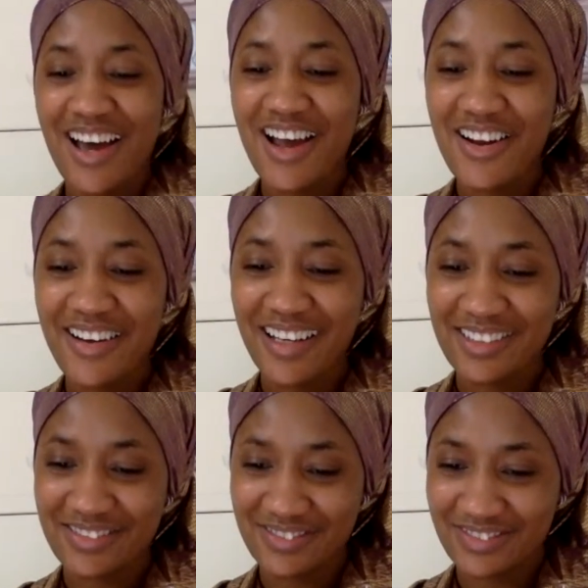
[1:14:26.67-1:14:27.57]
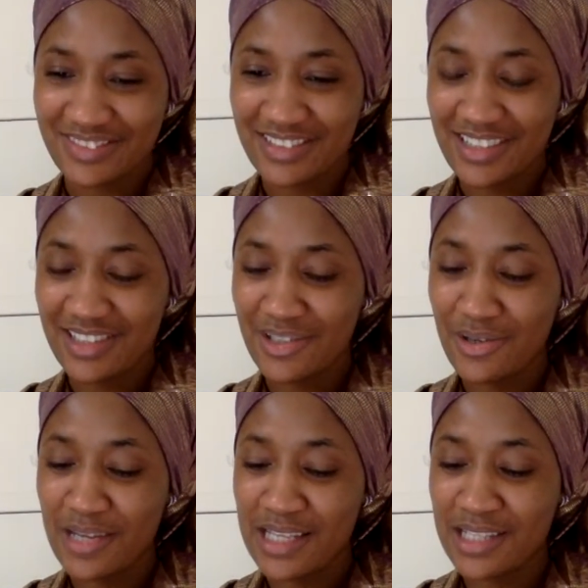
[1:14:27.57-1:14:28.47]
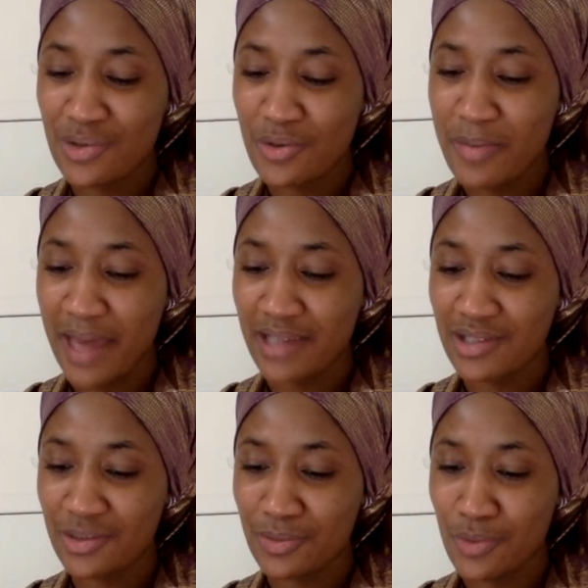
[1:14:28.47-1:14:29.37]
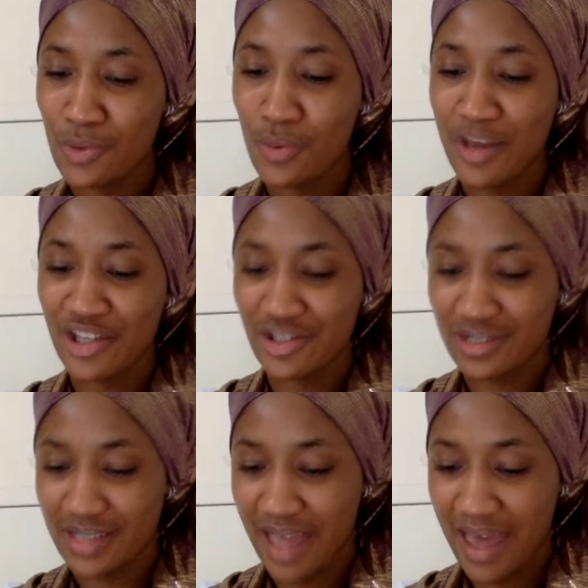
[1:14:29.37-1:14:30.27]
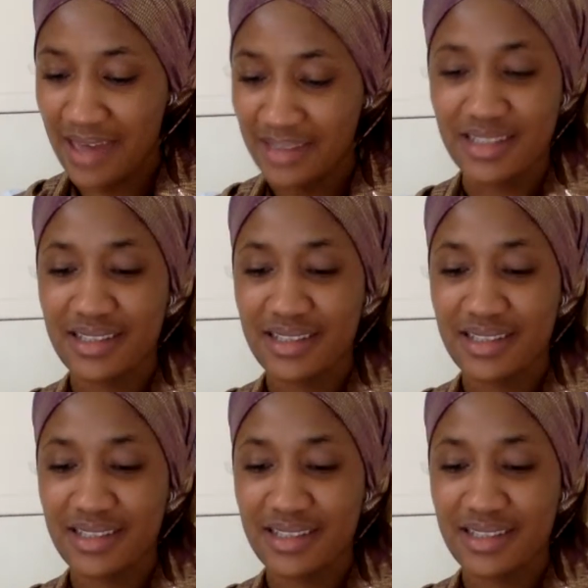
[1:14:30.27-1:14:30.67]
All right, so let's go back to more questions, guys.